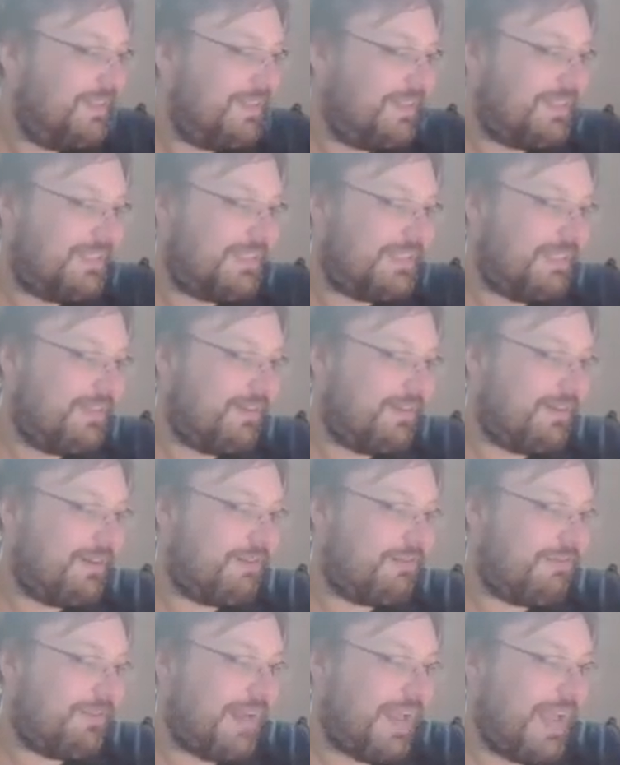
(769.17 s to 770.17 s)
You can see our
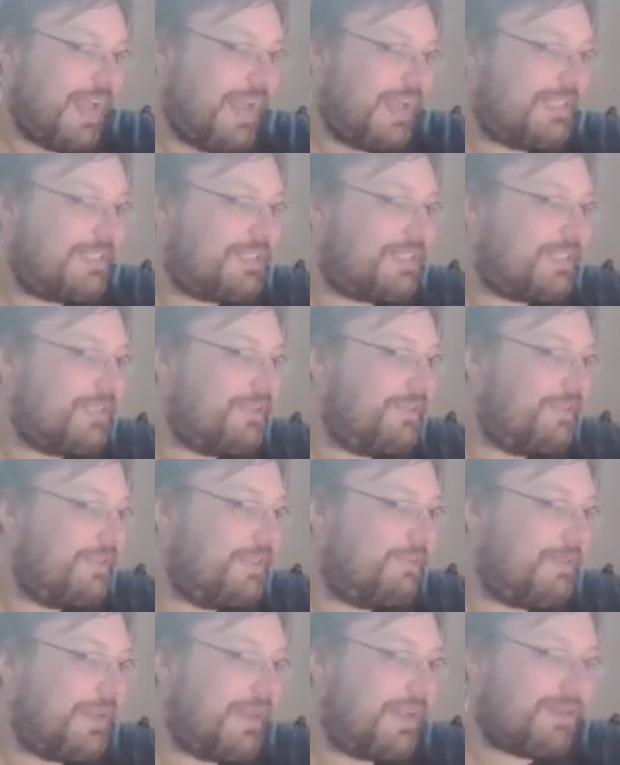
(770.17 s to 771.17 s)
flags too in
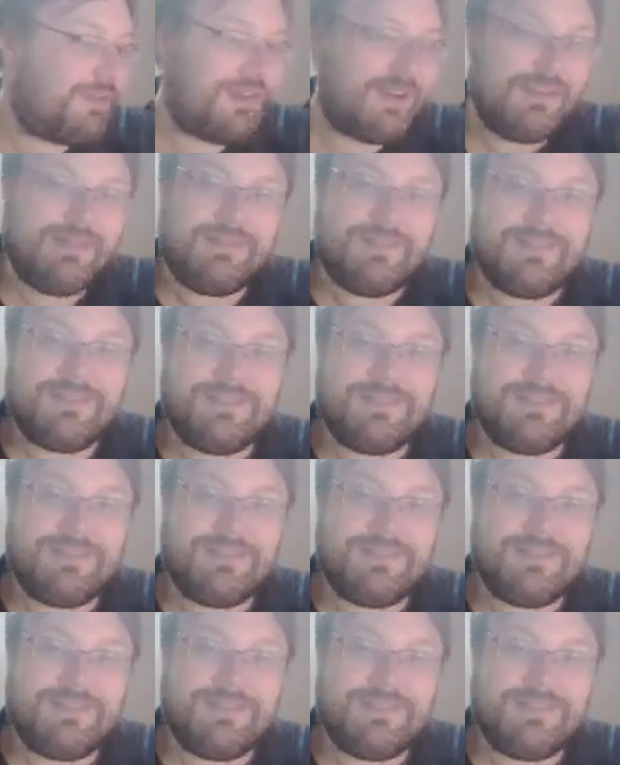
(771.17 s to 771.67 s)
the background.